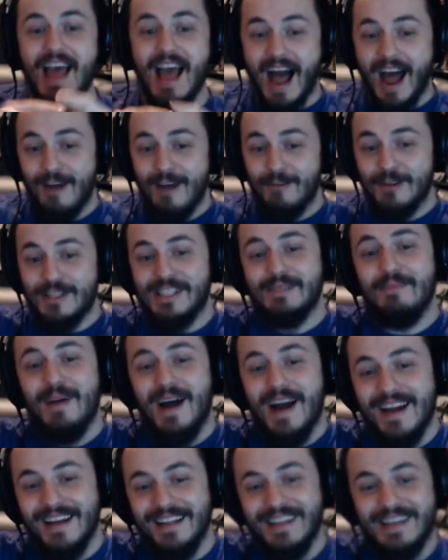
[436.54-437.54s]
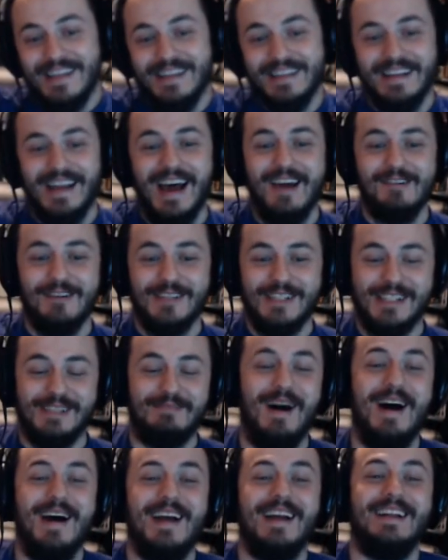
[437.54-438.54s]
I was smiling. Better. I was
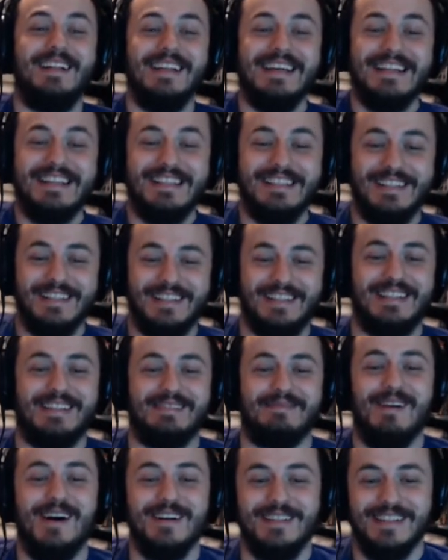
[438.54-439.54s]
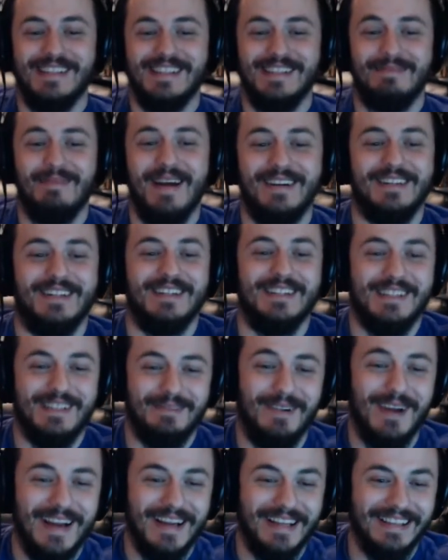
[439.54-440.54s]
smiling just as much as Spectre's
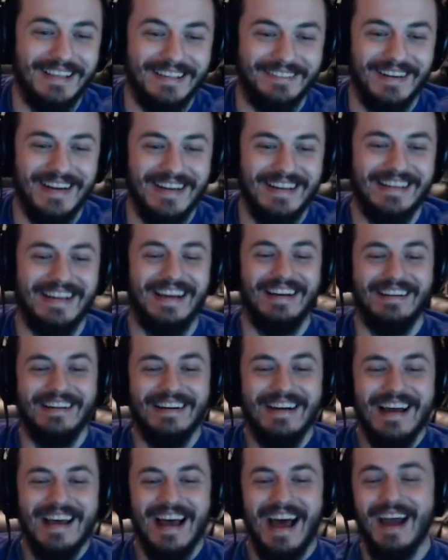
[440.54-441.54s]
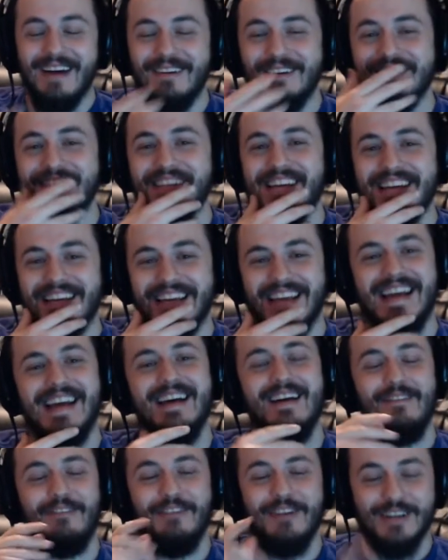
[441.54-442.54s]
smiling right now. I was like,
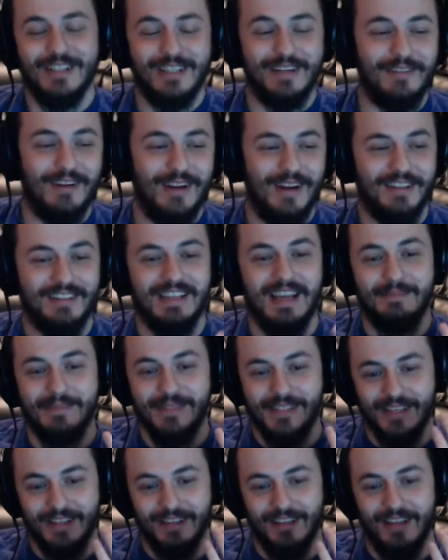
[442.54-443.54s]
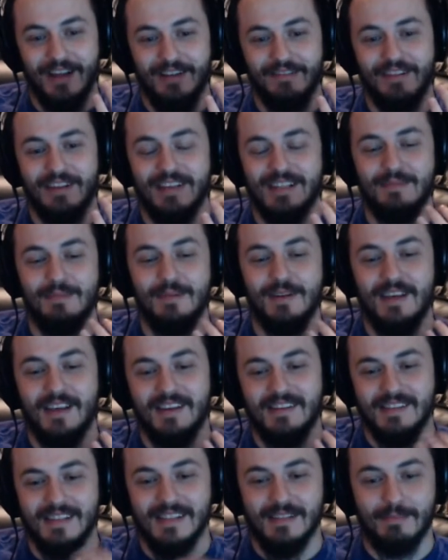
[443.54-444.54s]
first of all, Temp's gonna love this
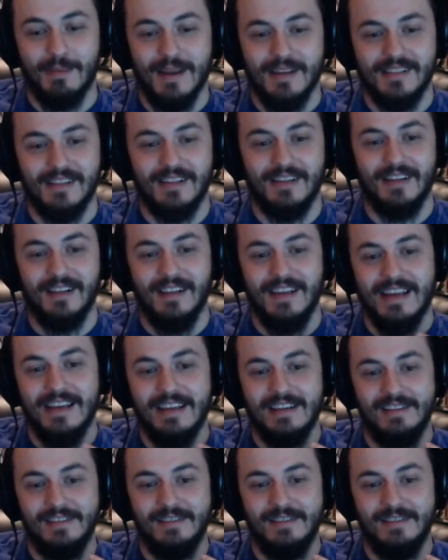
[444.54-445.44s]
because this basically,